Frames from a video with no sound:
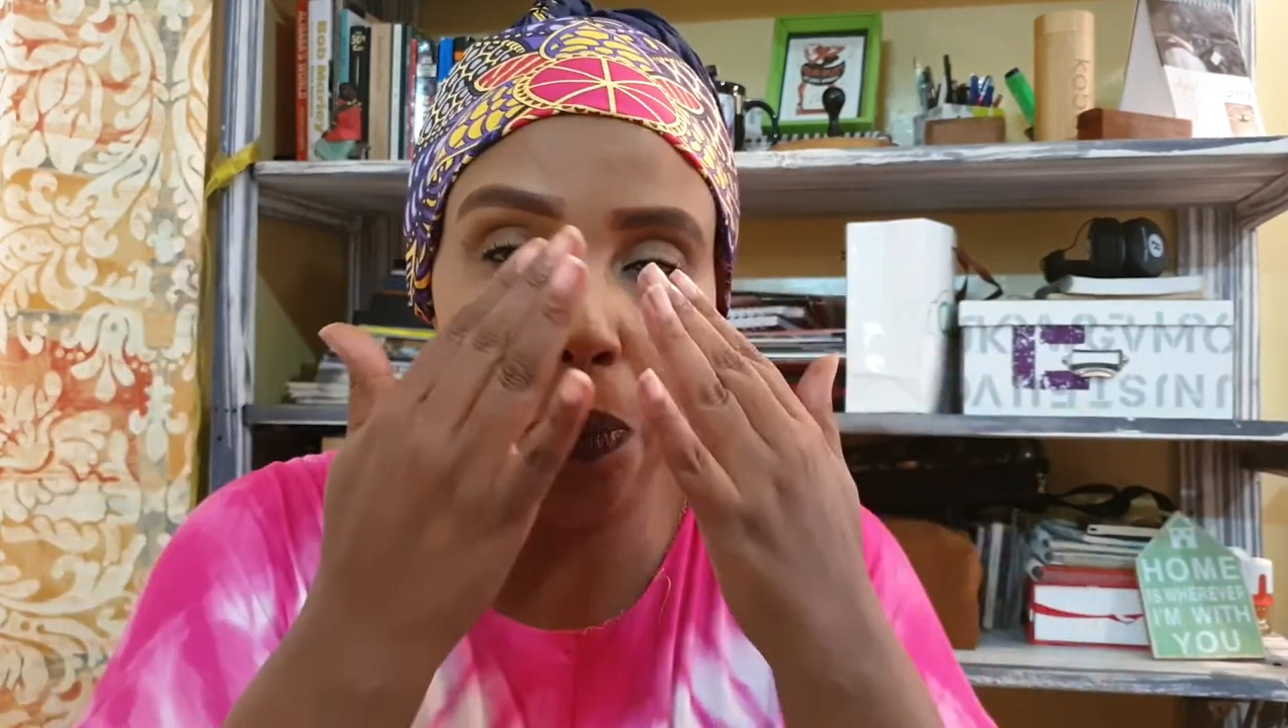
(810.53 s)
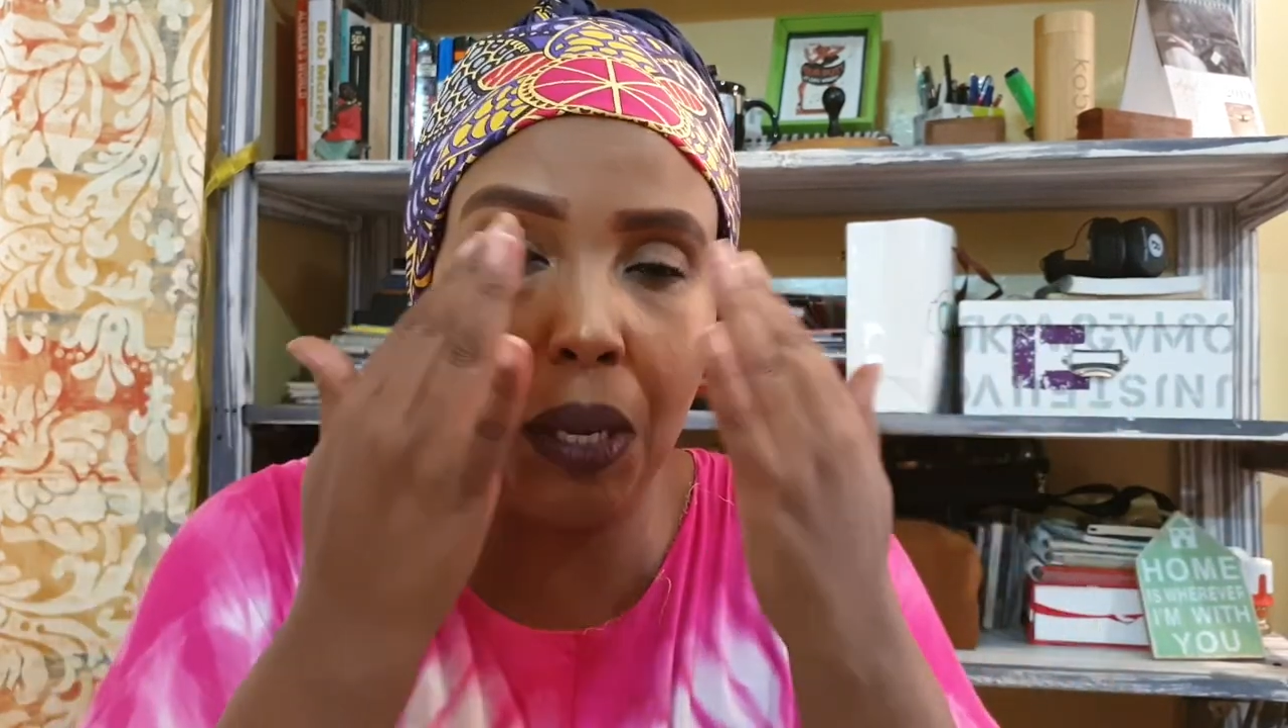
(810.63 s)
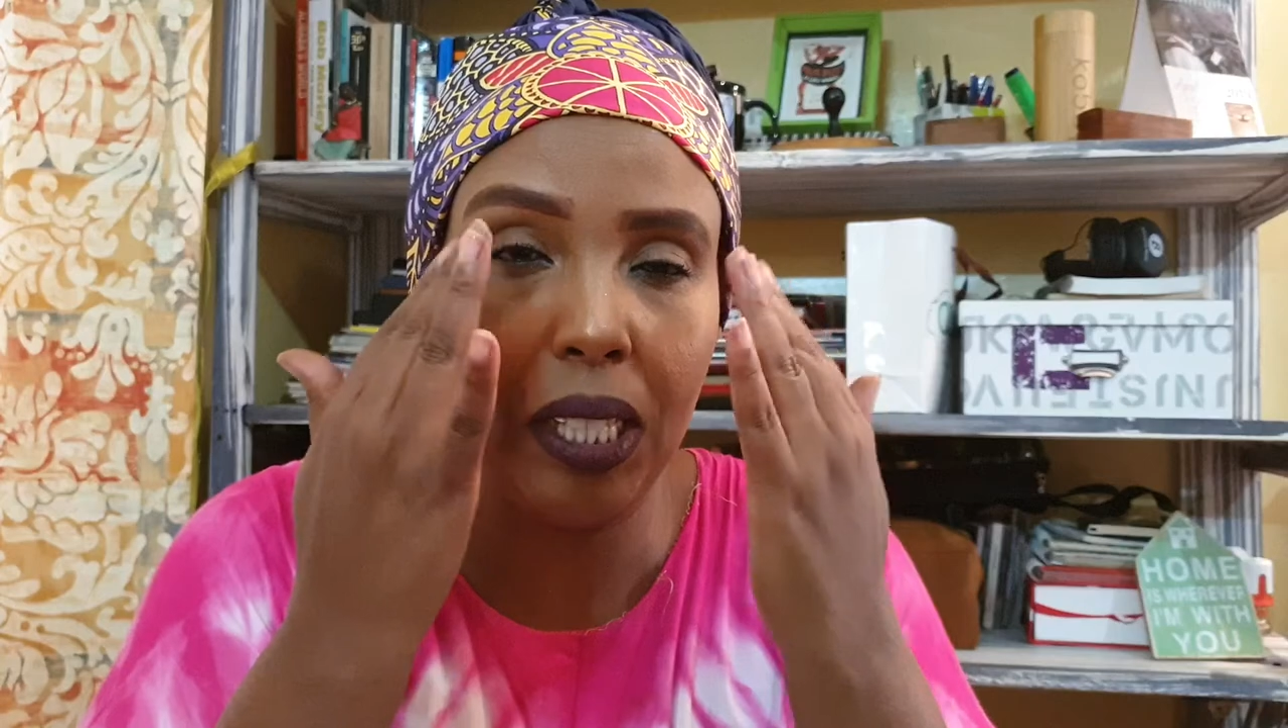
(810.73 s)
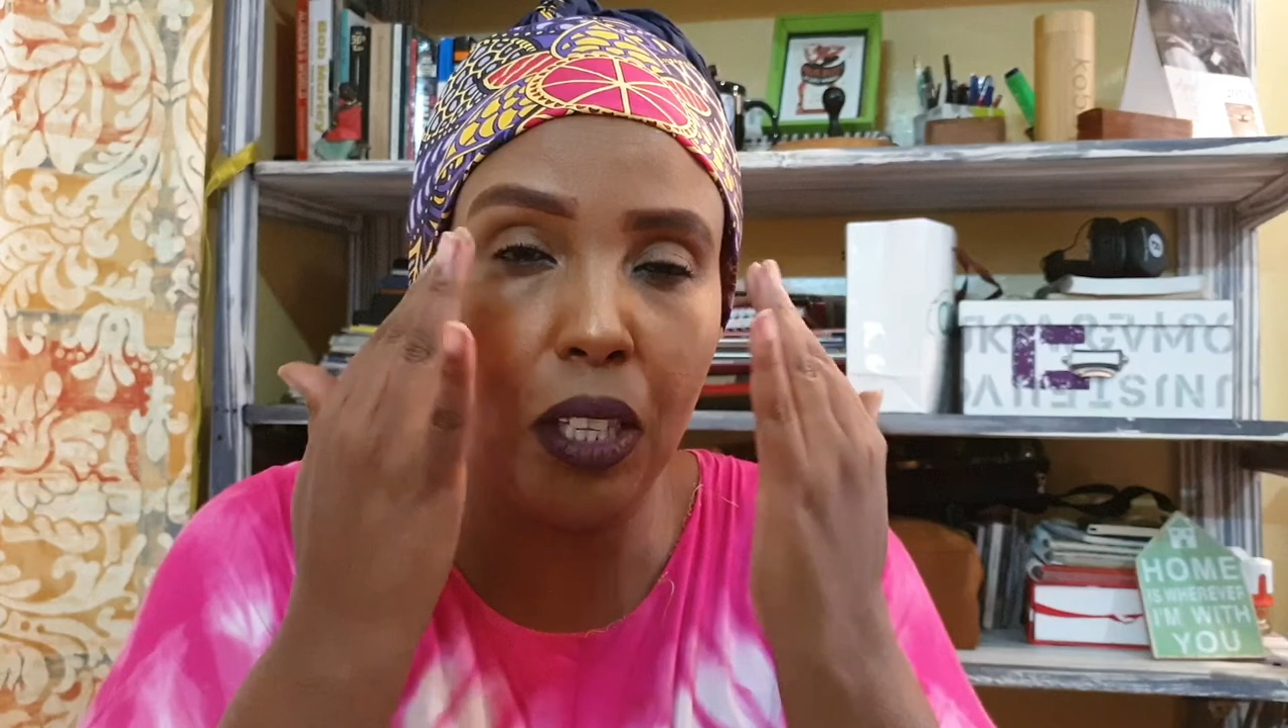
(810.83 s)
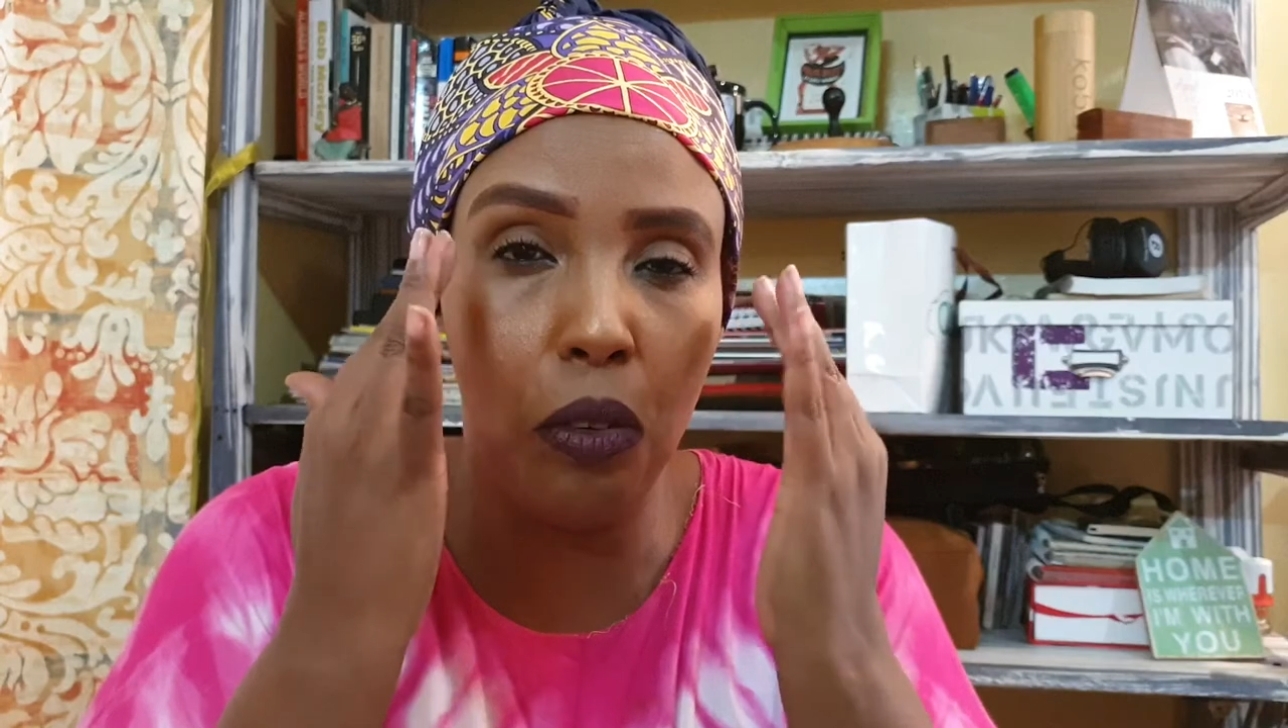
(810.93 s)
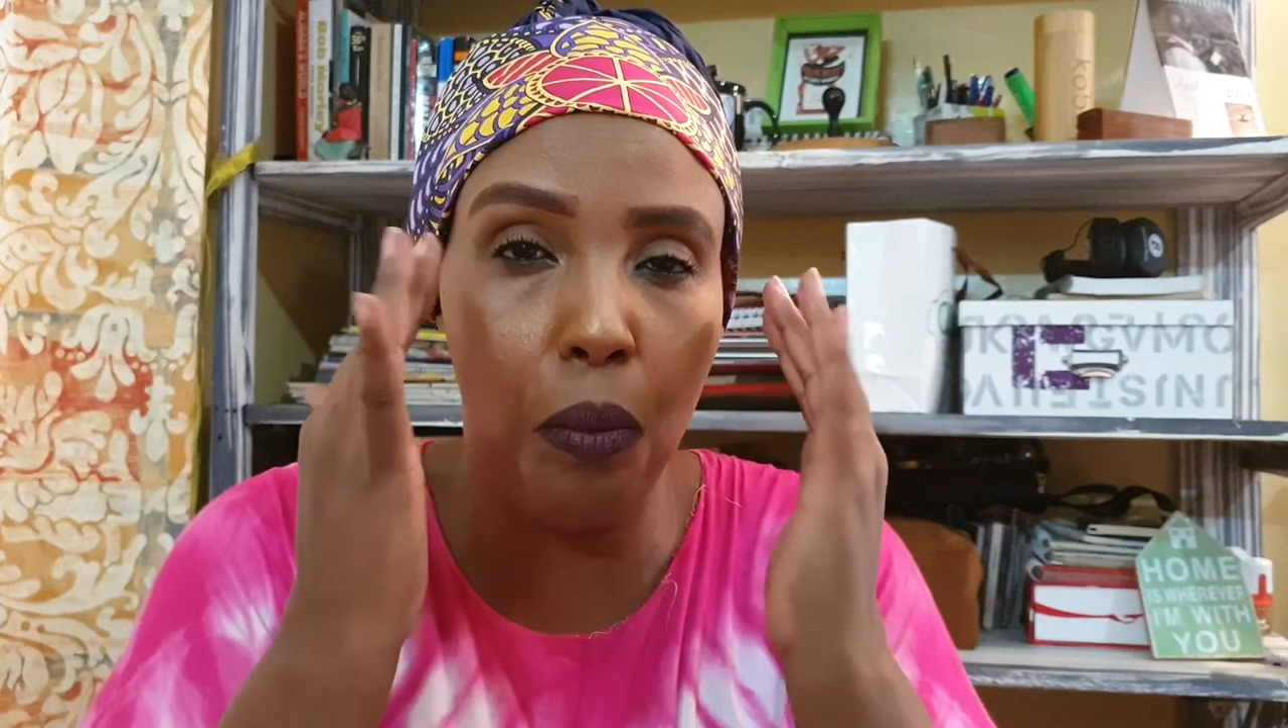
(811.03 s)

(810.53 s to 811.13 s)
passing through